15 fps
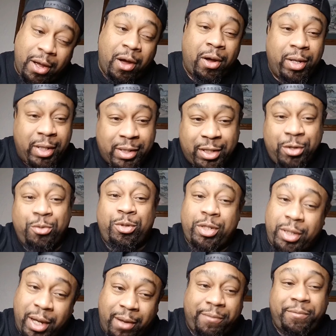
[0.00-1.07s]
all this new
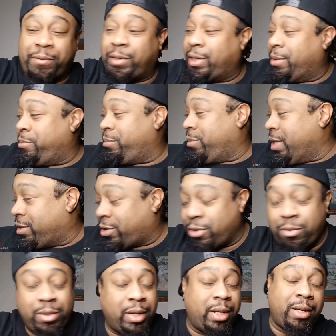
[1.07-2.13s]
stuff and the Me
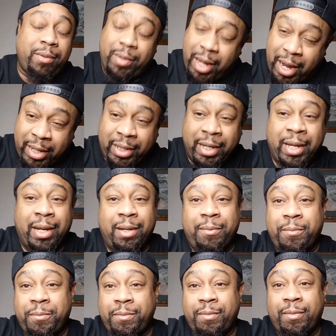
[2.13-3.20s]
Too. And that, I get
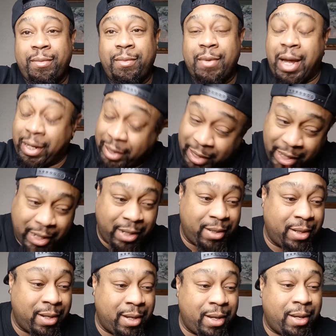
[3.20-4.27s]

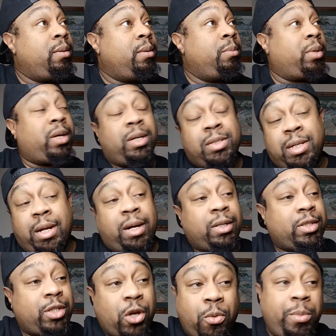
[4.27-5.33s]
it. Because there
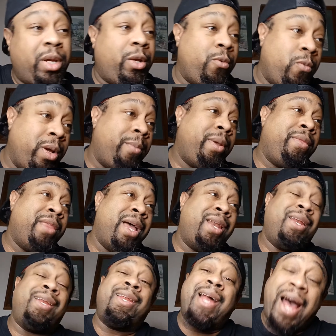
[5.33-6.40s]
are so many women
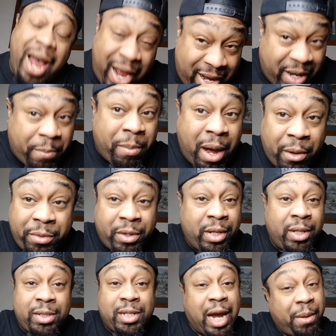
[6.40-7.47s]
that lie about
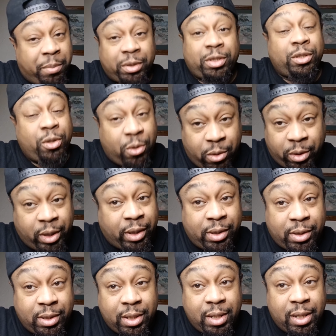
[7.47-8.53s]
these type of
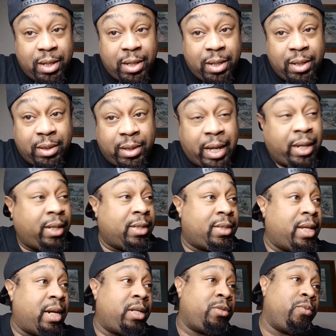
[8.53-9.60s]
stories that
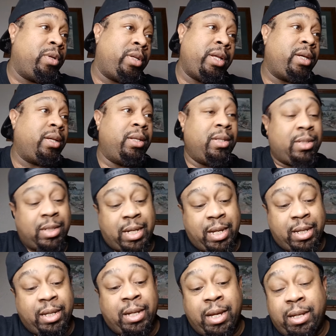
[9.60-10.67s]
is ridiculous. And
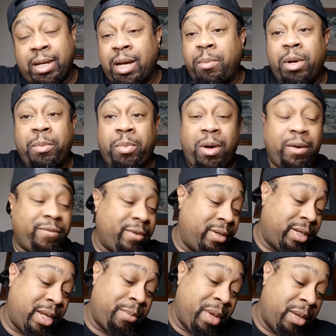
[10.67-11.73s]
they come up off
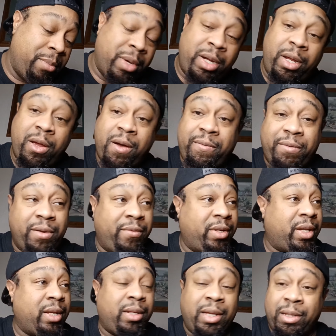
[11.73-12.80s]
of it. They make money off of
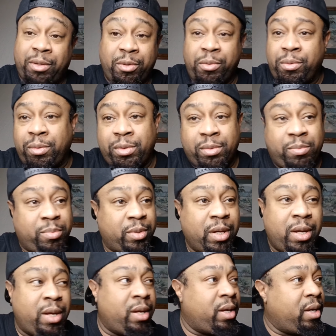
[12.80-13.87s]
it. They get those
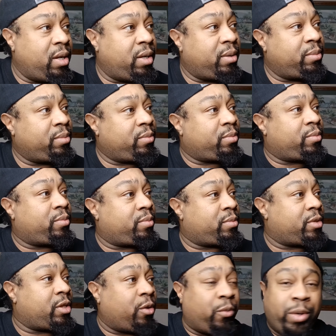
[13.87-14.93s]

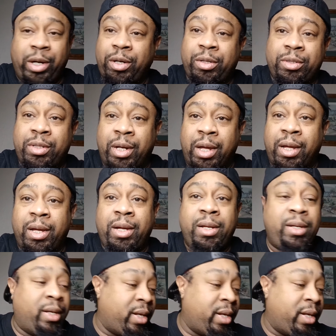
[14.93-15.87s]
careers done